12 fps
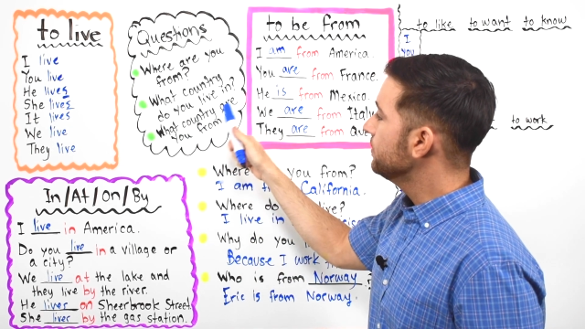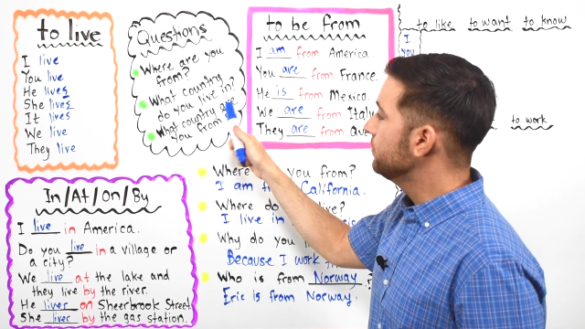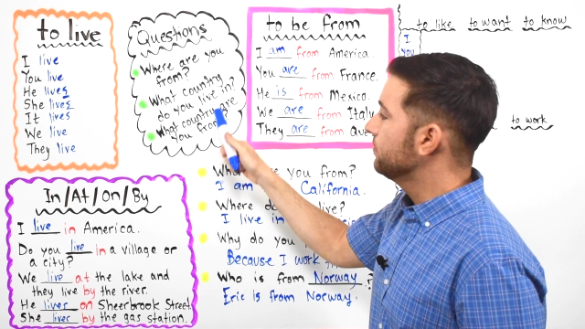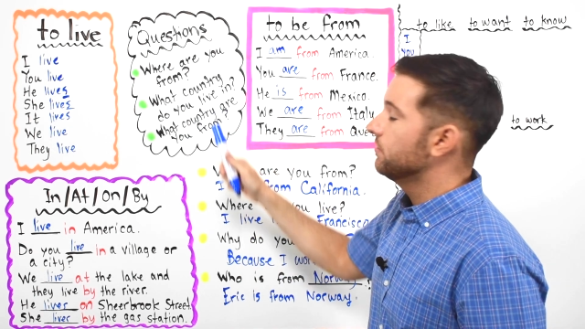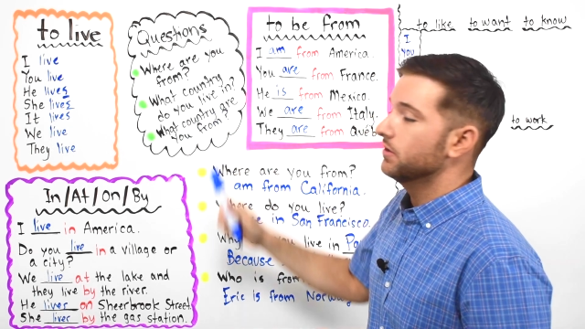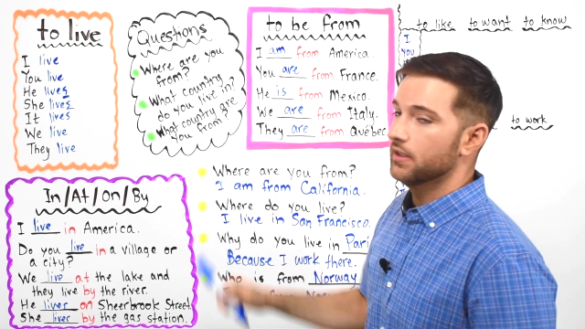do
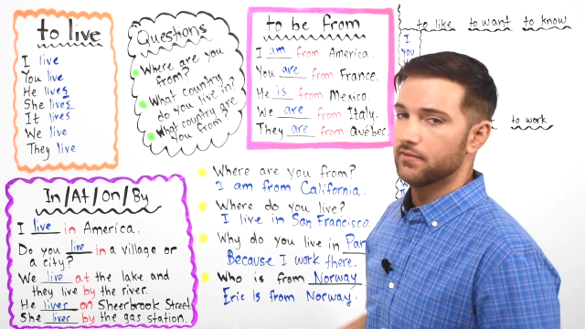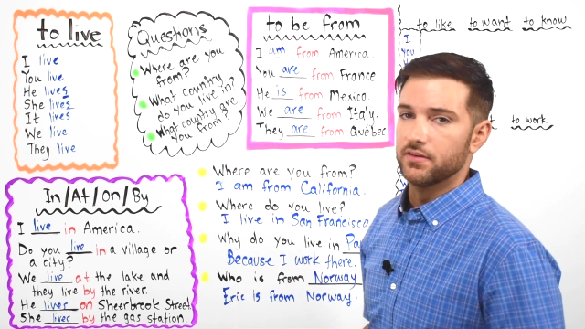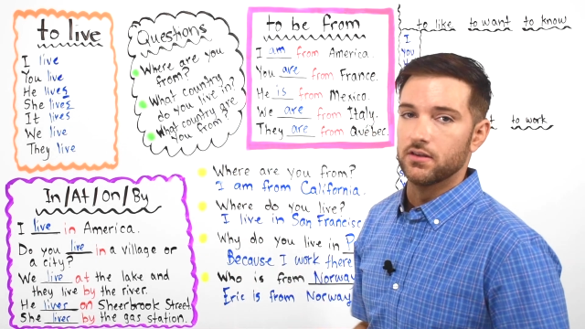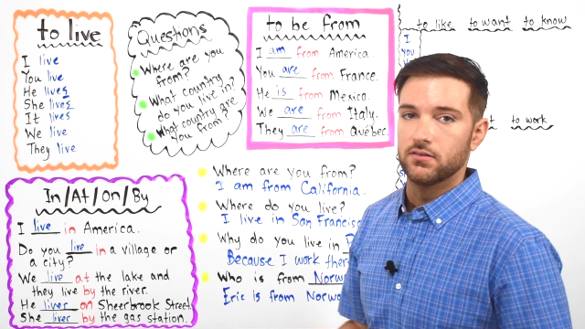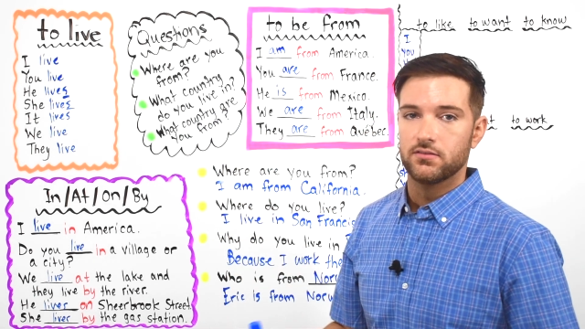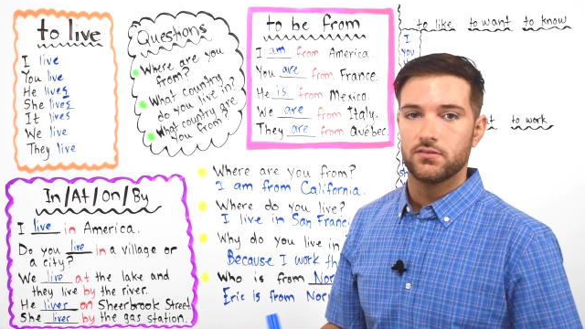you live
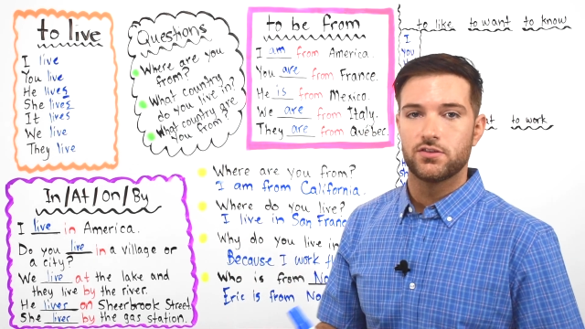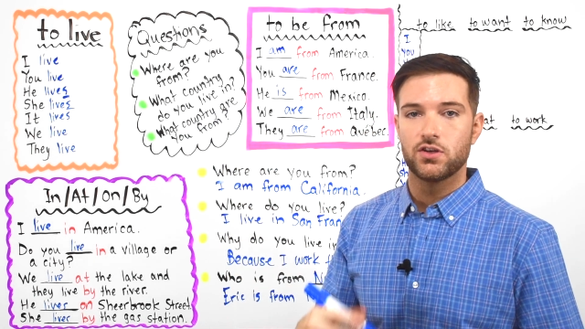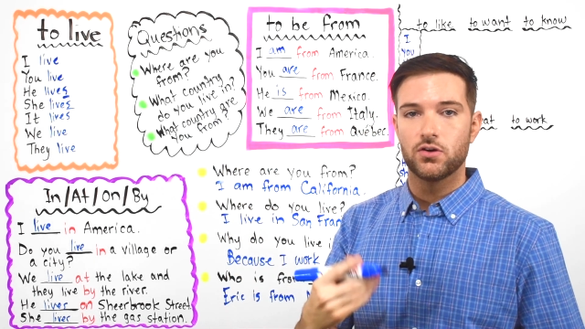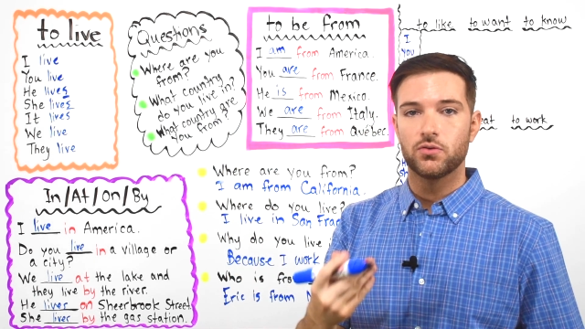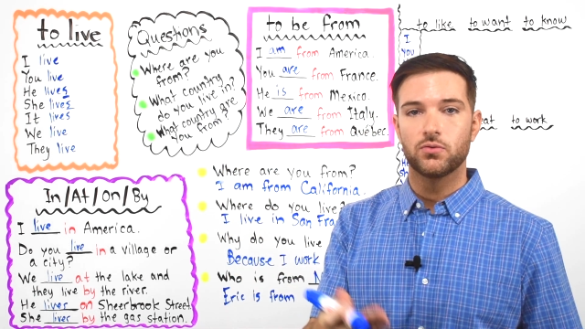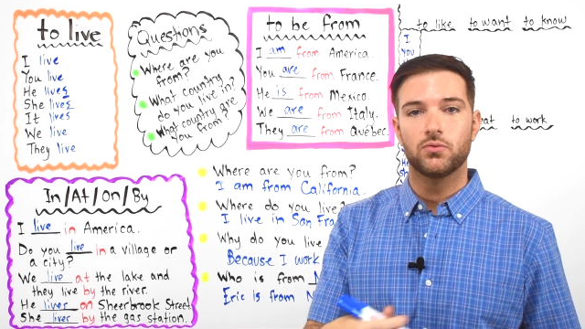in?
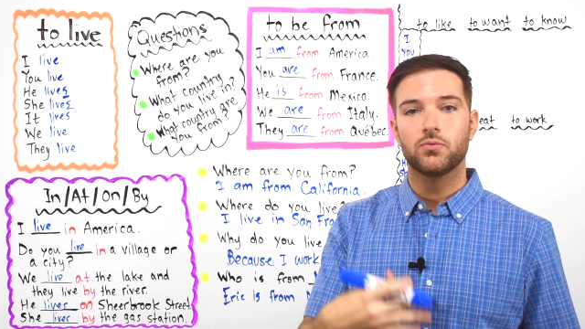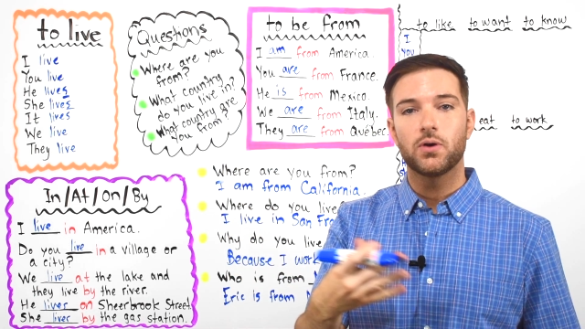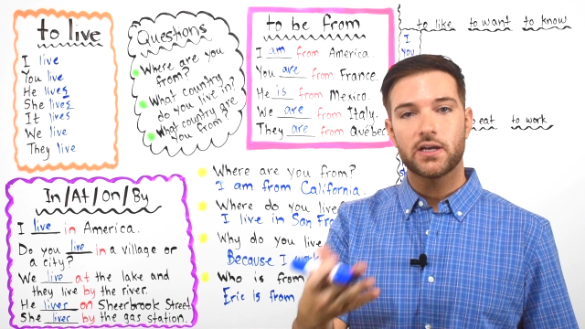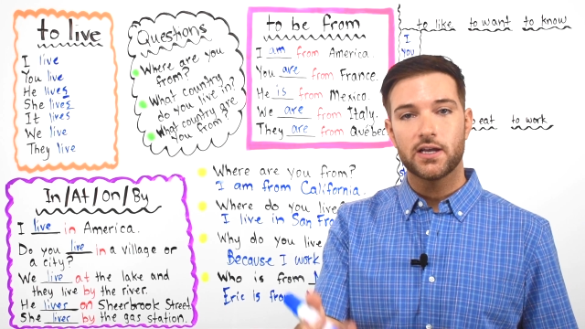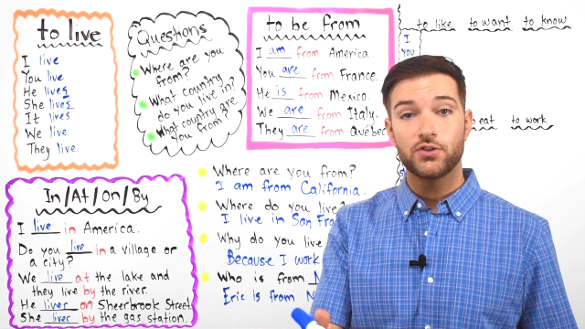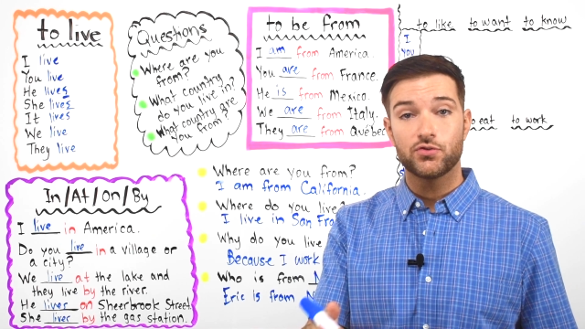So
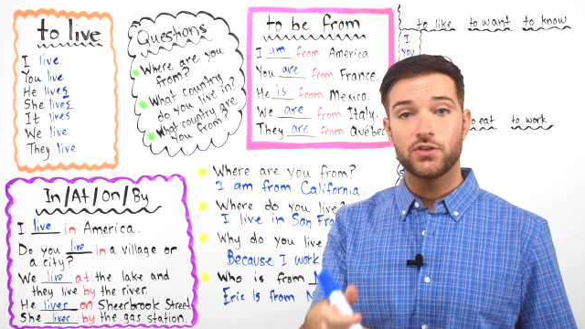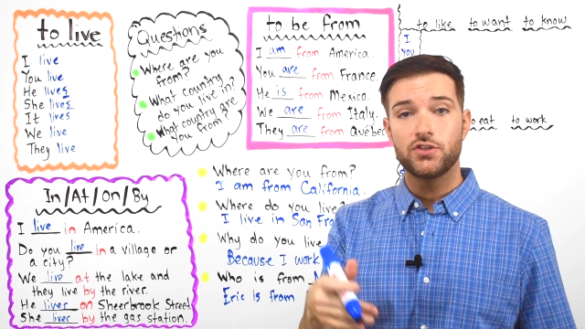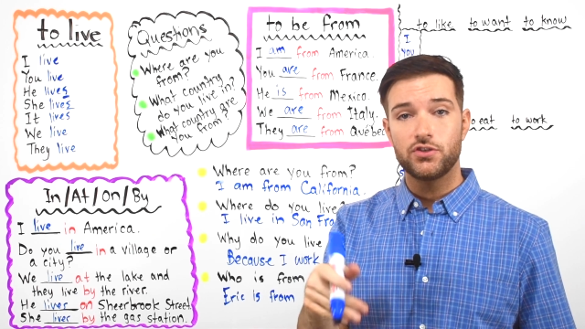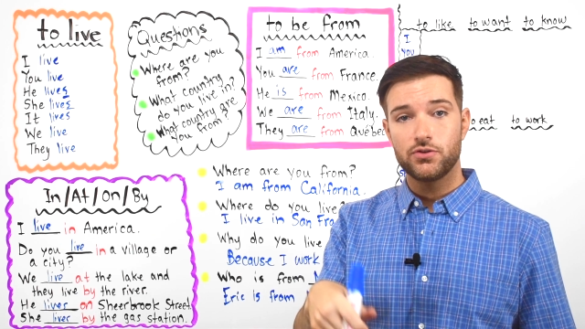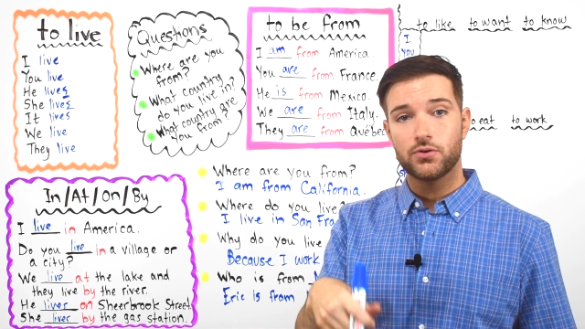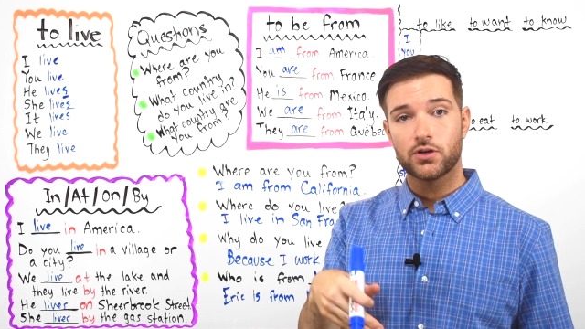what country
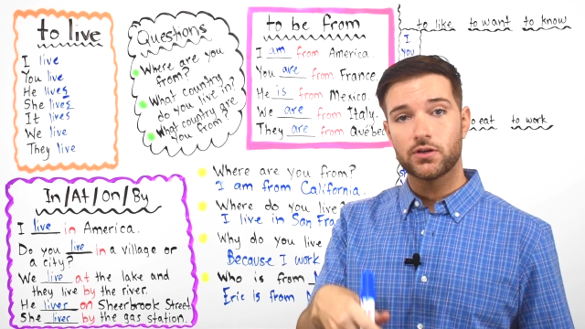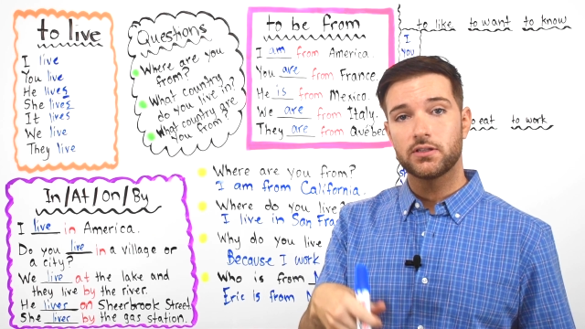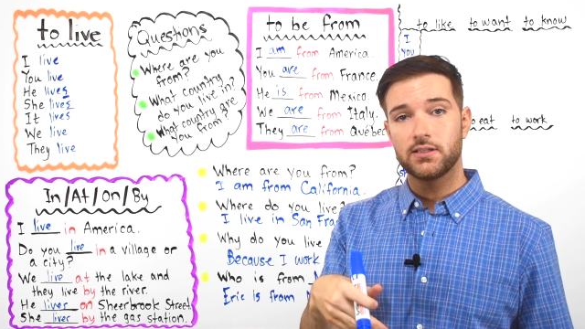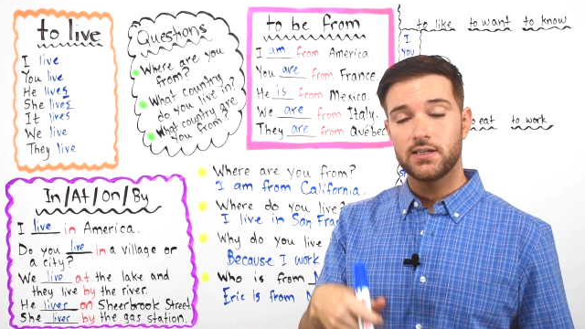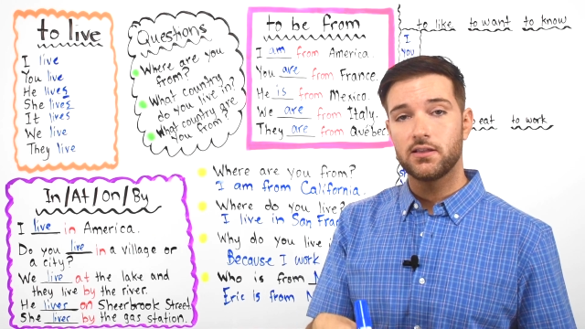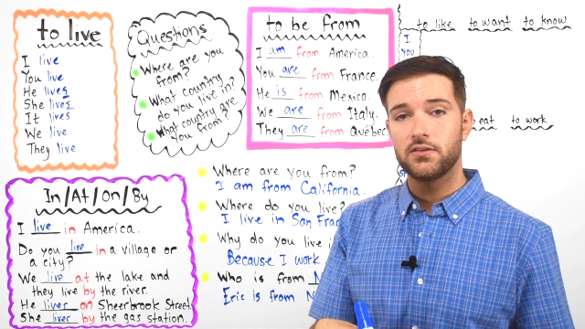do you
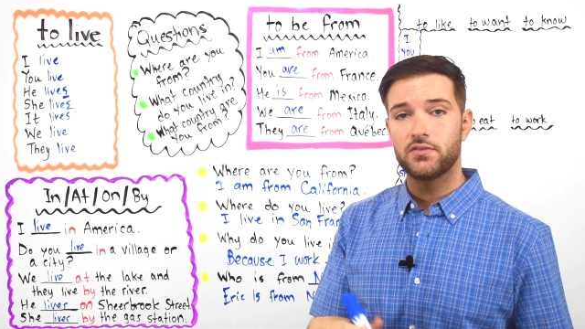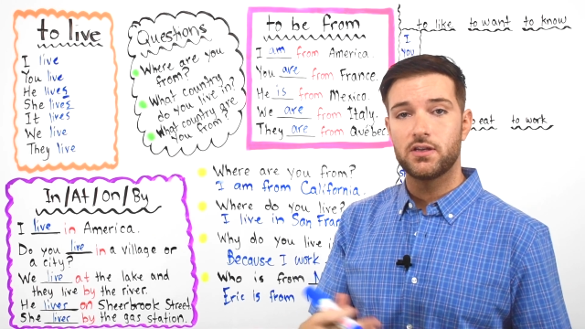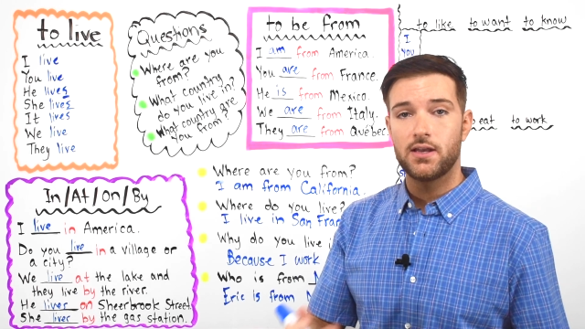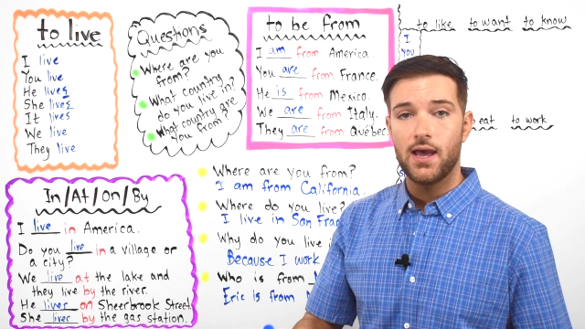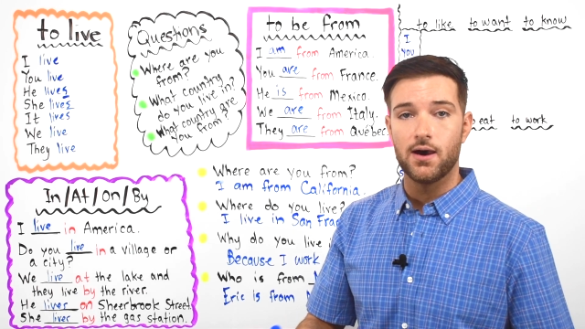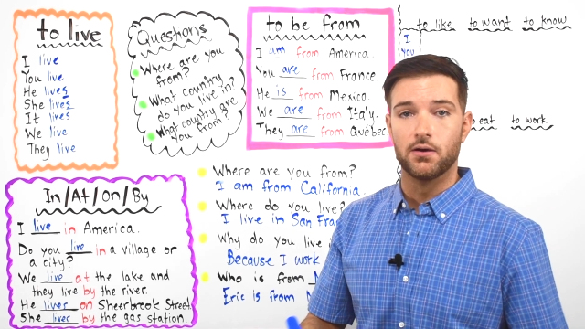currently live
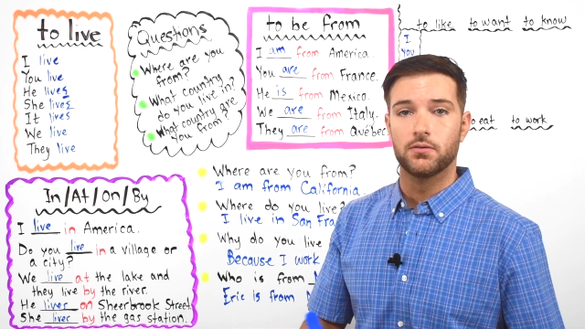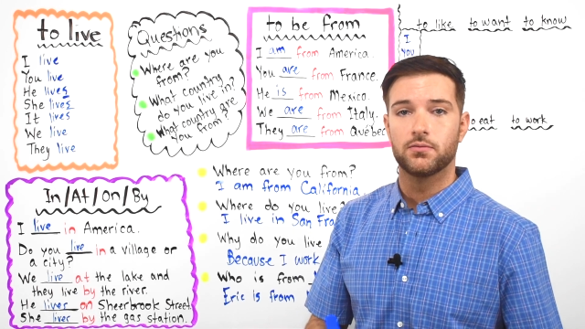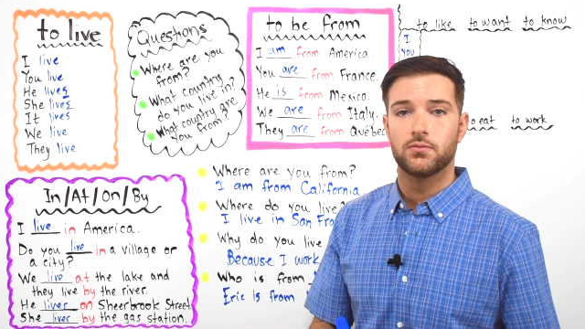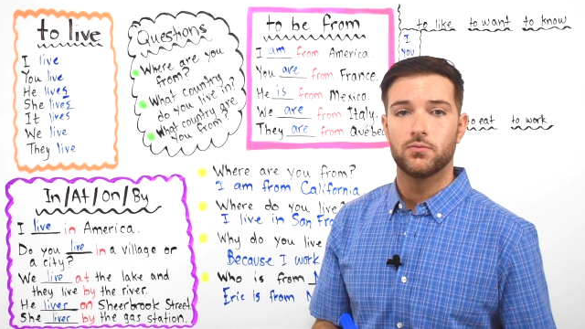in now?